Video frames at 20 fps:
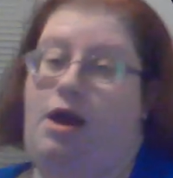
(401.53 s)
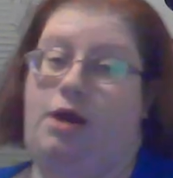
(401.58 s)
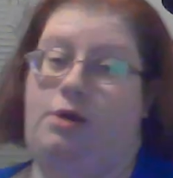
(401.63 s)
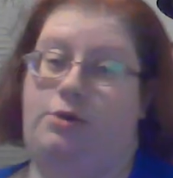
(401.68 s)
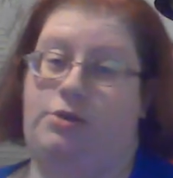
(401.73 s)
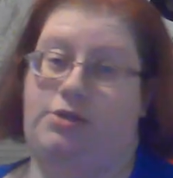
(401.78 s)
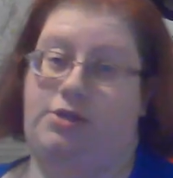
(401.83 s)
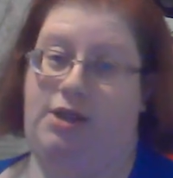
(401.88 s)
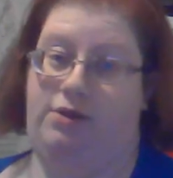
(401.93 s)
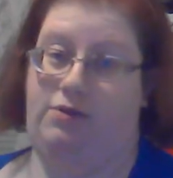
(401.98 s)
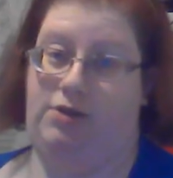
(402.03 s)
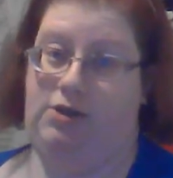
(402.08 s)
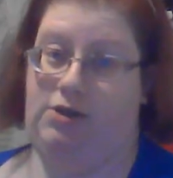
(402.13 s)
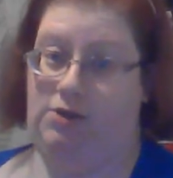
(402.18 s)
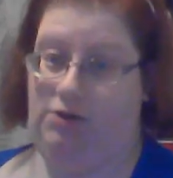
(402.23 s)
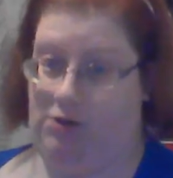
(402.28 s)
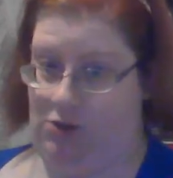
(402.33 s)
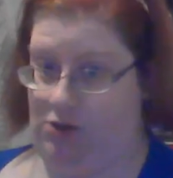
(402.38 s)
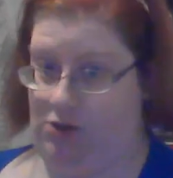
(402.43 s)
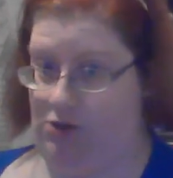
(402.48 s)
I was slightly
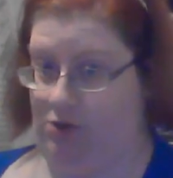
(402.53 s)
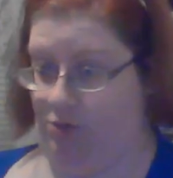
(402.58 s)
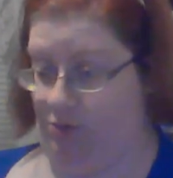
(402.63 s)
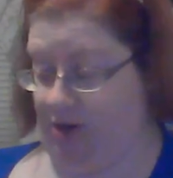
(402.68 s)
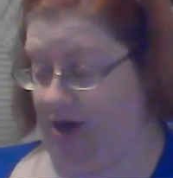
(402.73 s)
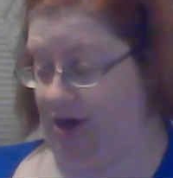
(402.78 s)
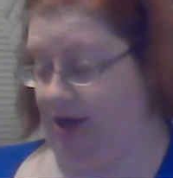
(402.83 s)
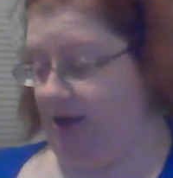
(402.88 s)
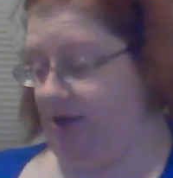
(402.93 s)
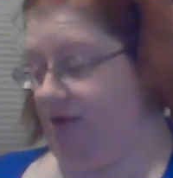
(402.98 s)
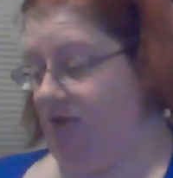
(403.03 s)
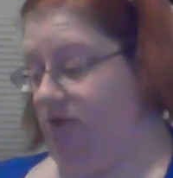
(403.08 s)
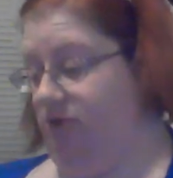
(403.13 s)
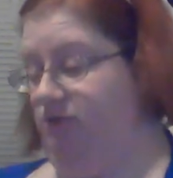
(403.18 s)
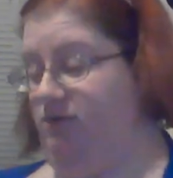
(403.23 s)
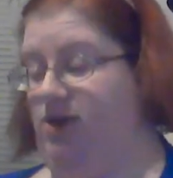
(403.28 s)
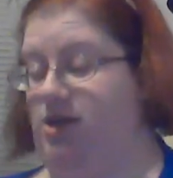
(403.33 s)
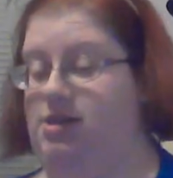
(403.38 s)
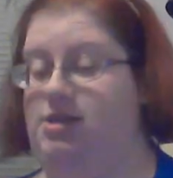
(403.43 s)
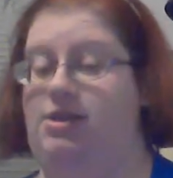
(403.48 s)
delusional when I
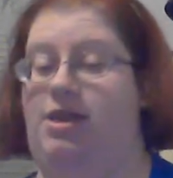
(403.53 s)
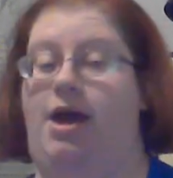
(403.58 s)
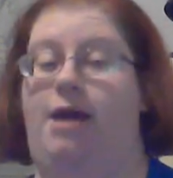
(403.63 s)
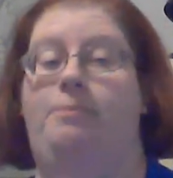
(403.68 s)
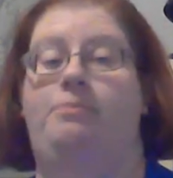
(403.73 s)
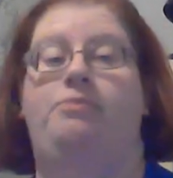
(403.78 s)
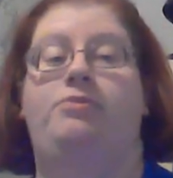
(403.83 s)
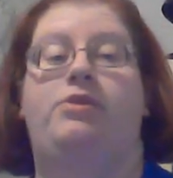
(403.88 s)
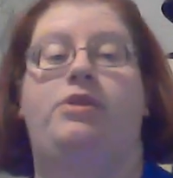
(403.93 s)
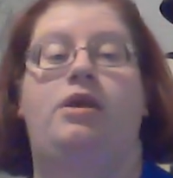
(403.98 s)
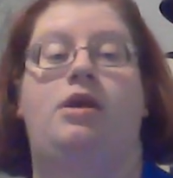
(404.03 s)
invented that.